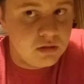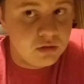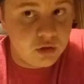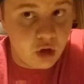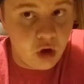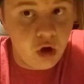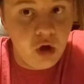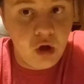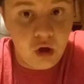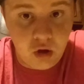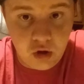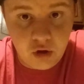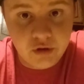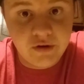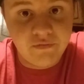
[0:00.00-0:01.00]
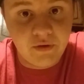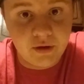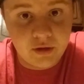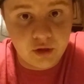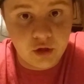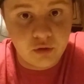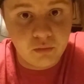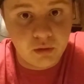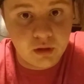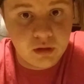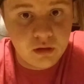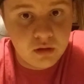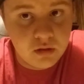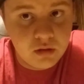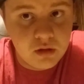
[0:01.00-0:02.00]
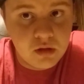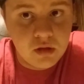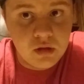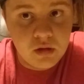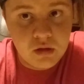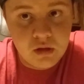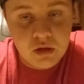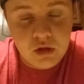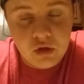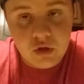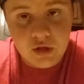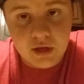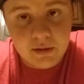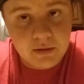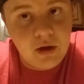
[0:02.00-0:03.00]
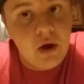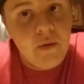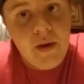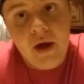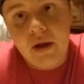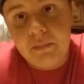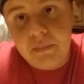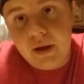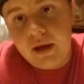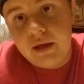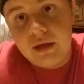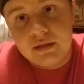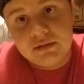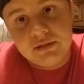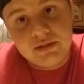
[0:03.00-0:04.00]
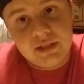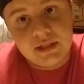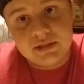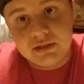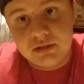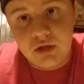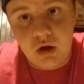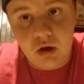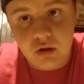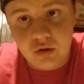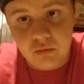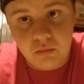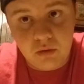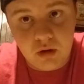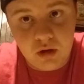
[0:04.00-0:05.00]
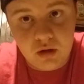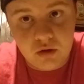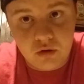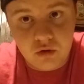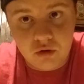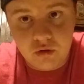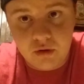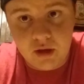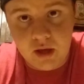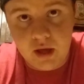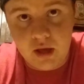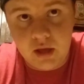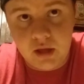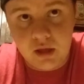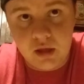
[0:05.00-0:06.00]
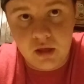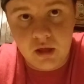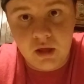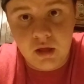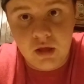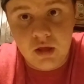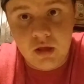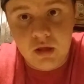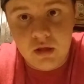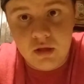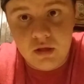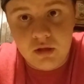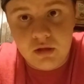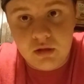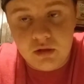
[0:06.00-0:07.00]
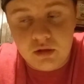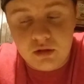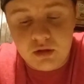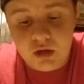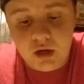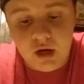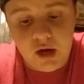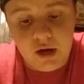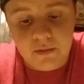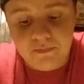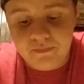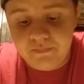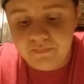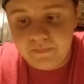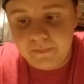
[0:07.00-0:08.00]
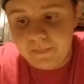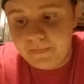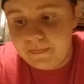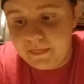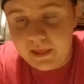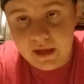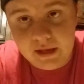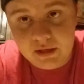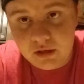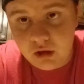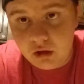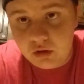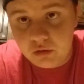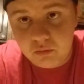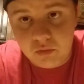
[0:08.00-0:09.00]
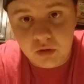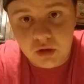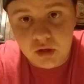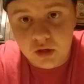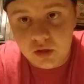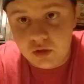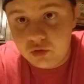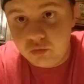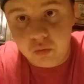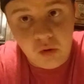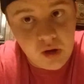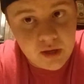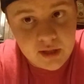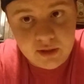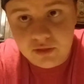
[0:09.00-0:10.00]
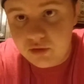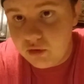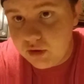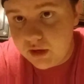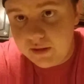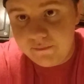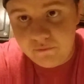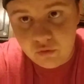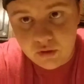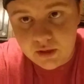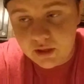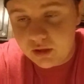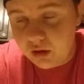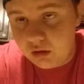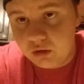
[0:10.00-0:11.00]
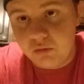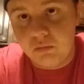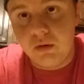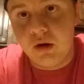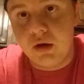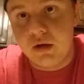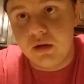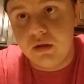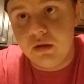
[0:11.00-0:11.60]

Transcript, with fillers: Hard to find a good one. You can go out and buy a six dollar one or a uh, ten dollar one, twenty, thirty, forty dollar one.